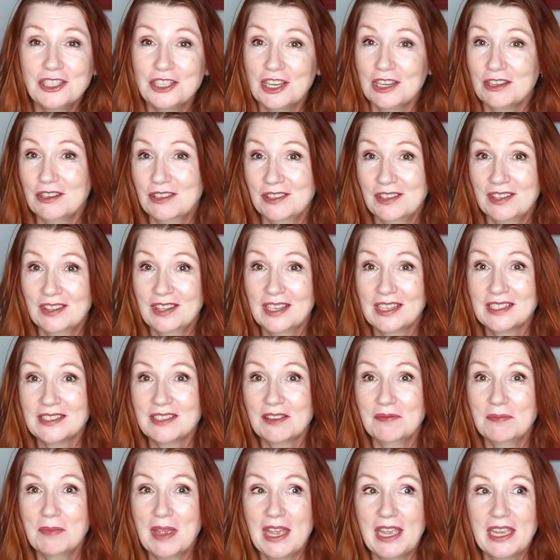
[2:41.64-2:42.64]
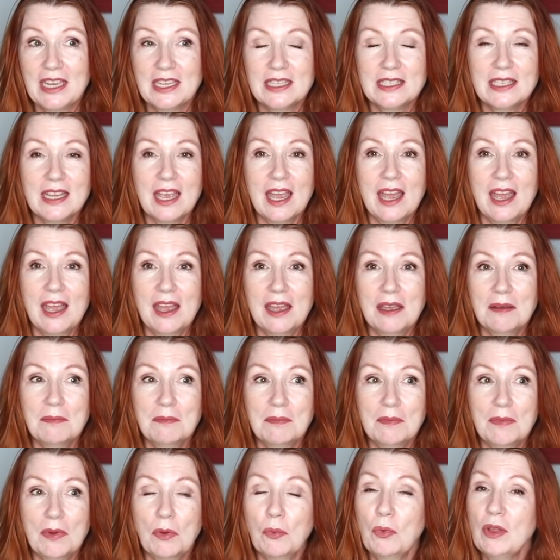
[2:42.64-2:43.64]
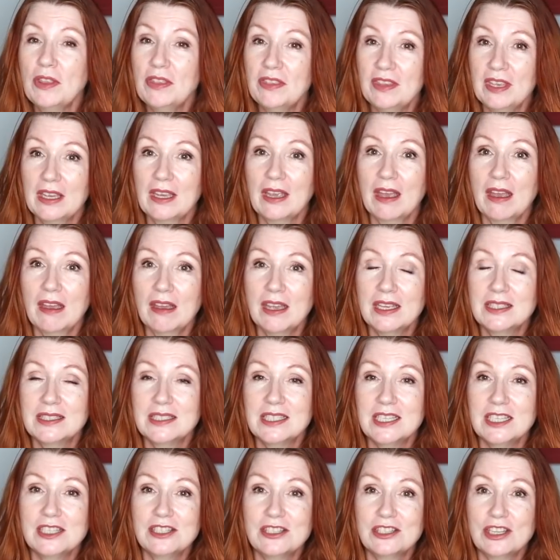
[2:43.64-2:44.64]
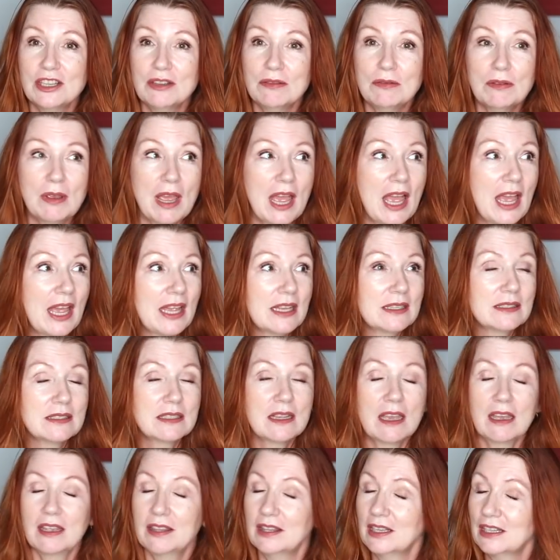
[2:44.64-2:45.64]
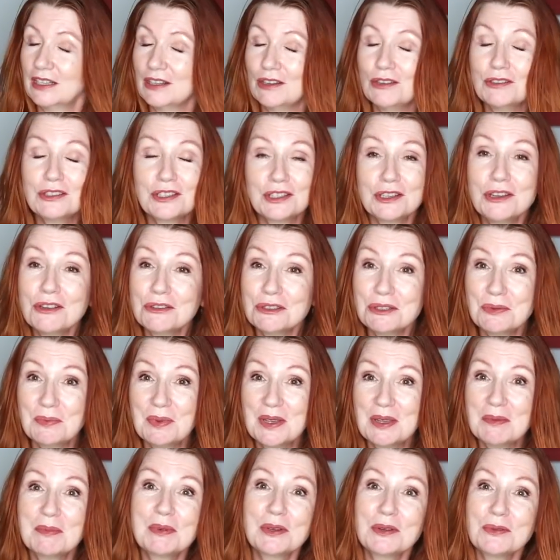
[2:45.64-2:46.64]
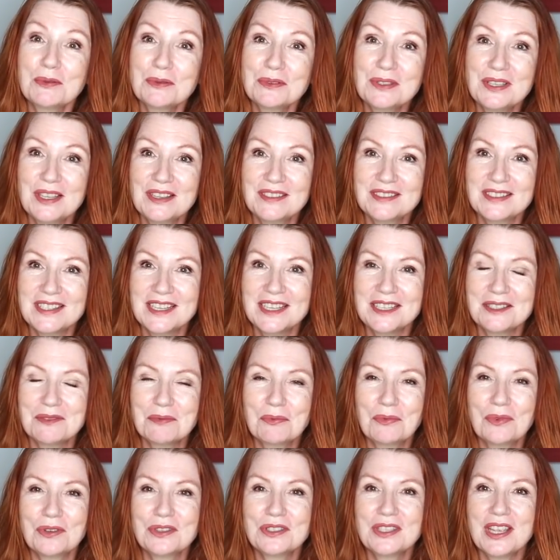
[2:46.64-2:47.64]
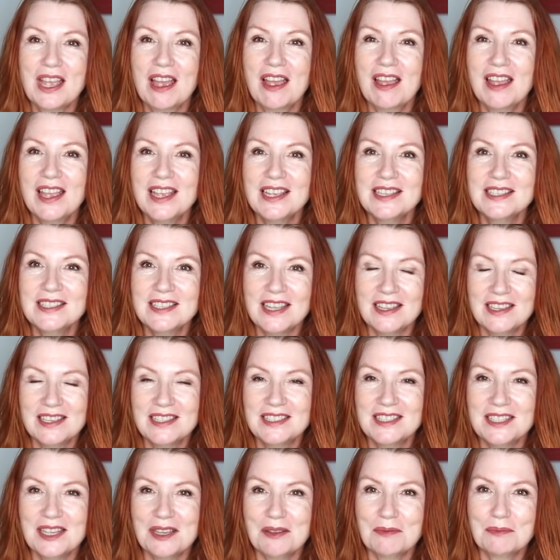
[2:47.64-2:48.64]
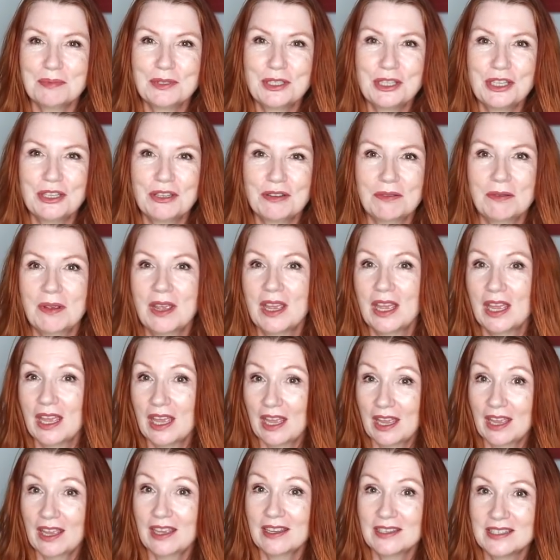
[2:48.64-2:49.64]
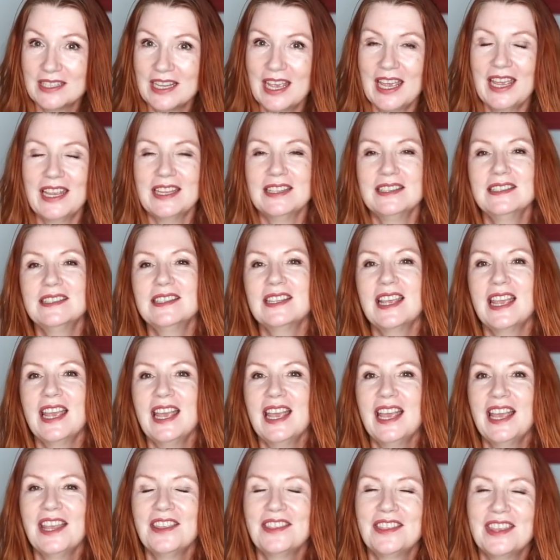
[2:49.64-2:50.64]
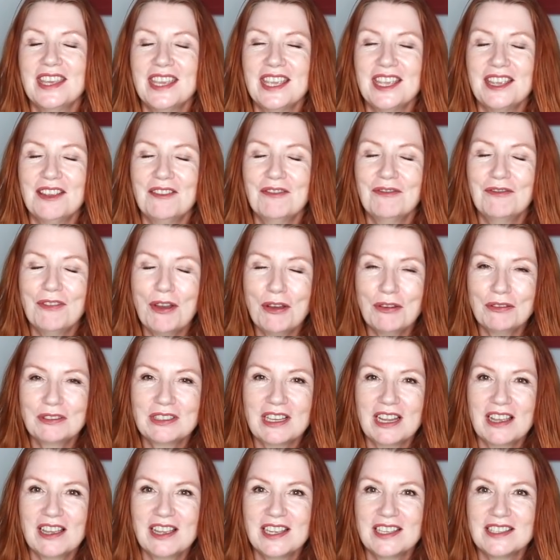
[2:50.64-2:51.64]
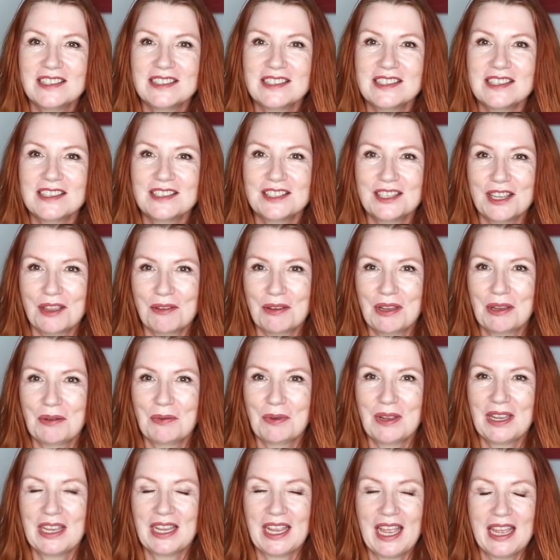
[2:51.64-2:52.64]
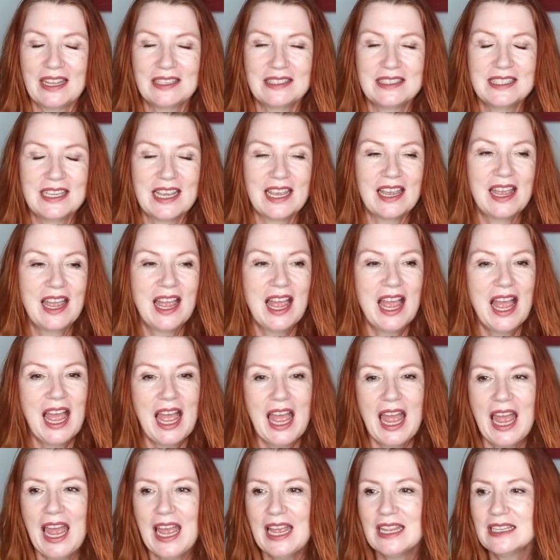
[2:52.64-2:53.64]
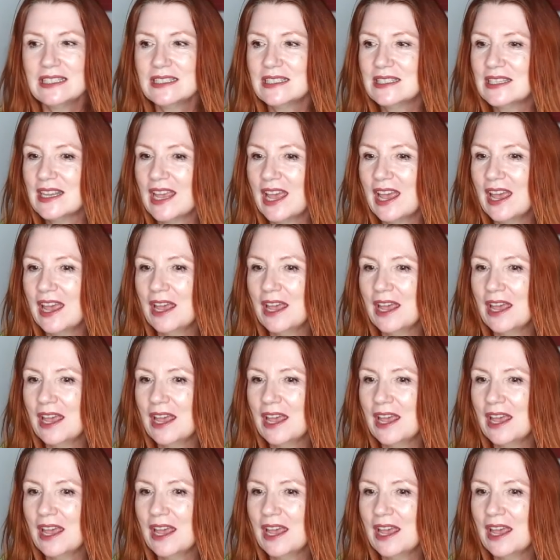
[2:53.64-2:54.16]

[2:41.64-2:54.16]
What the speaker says: show you the things I've made, one thing I did do, and I think lots and lots of people also did, was I signed up to attend the Fold Lines Sewing Weekender. And